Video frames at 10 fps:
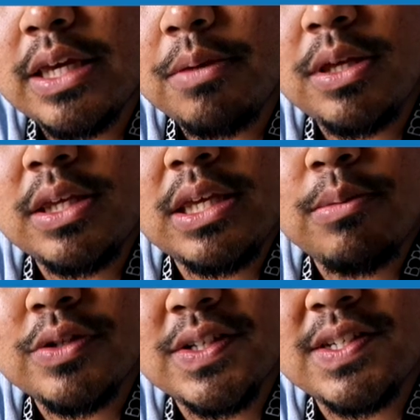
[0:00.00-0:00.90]
gaming
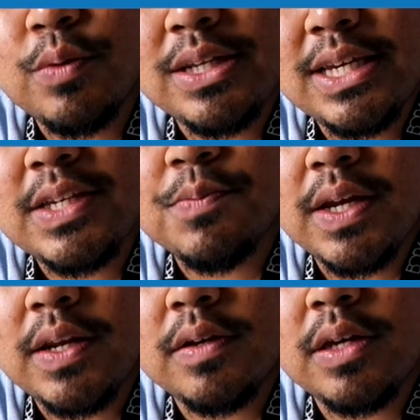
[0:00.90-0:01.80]
keyboard, 61 keys
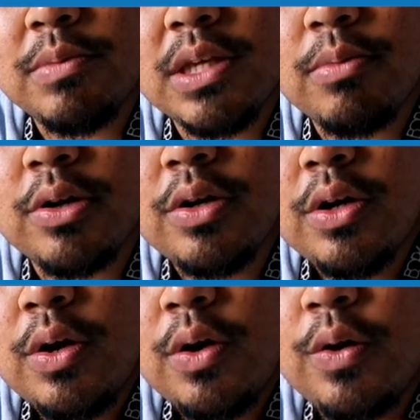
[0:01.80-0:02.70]
mechanical gaming keyboard.
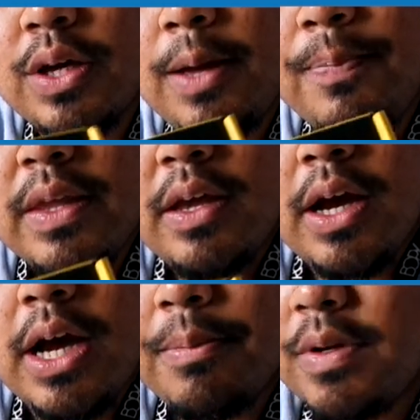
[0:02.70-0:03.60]
Okay,
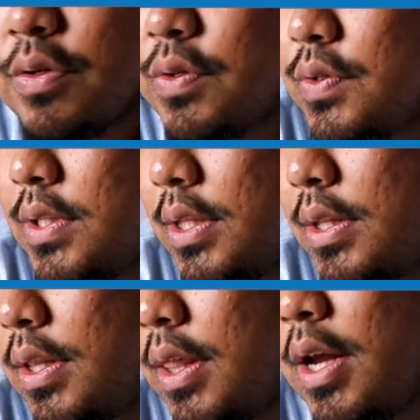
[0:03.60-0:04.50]
it also
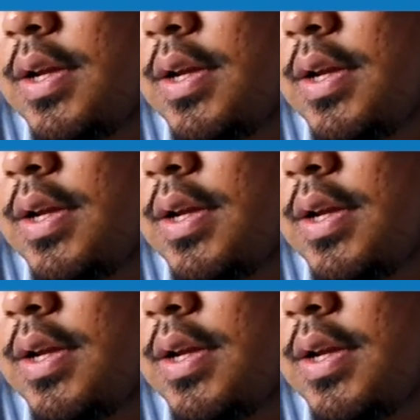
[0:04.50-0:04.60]
stated there